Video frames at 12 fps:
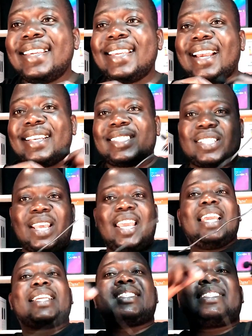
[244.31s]
Yes,
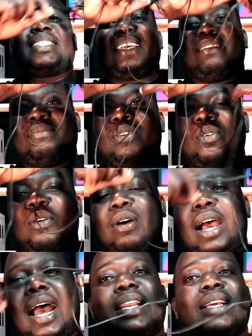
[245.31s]
I
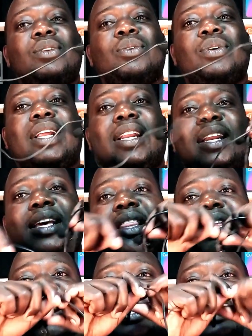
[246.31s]
added on
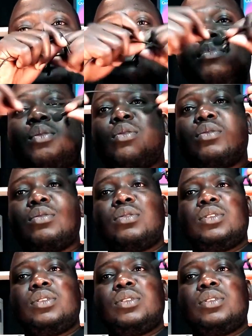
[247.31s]
another cable.